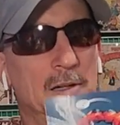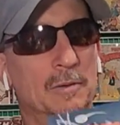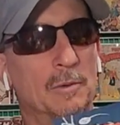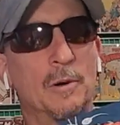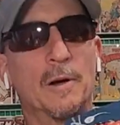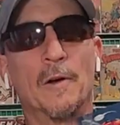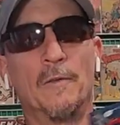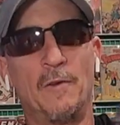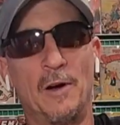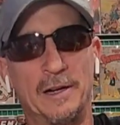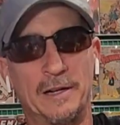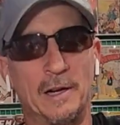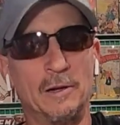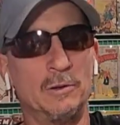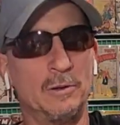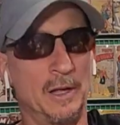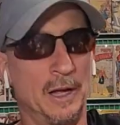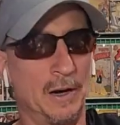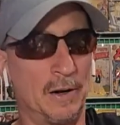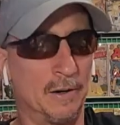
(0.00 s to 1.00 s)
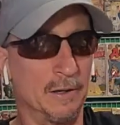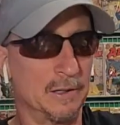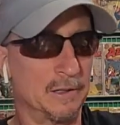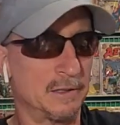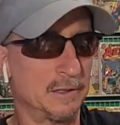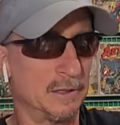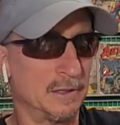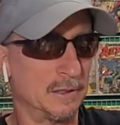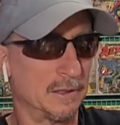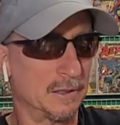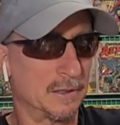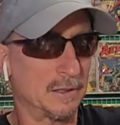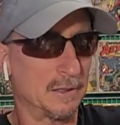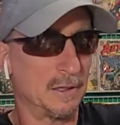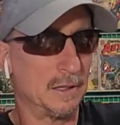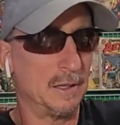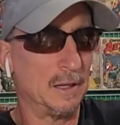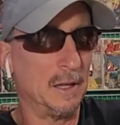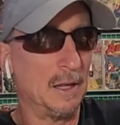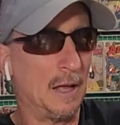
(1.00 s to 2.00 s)
We're going to find out who that artist is.
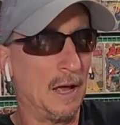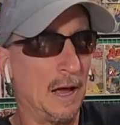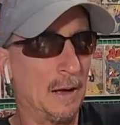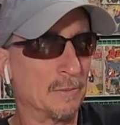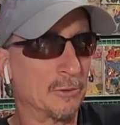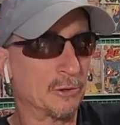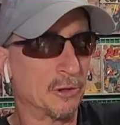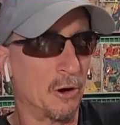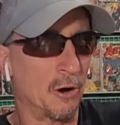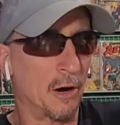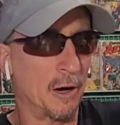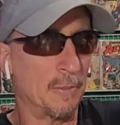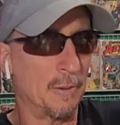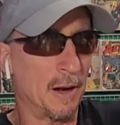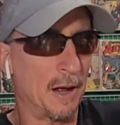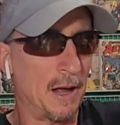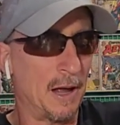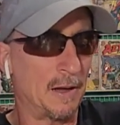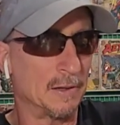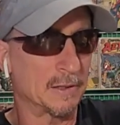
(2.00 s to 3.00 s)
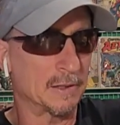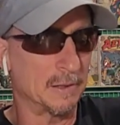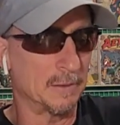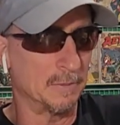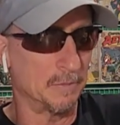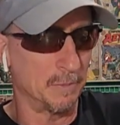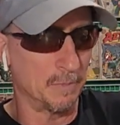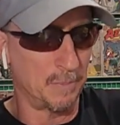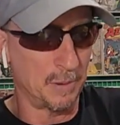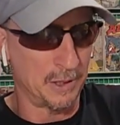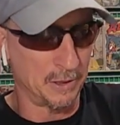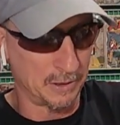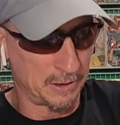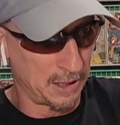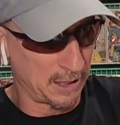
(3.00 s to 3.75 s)
I'm sorry, but I have some bitter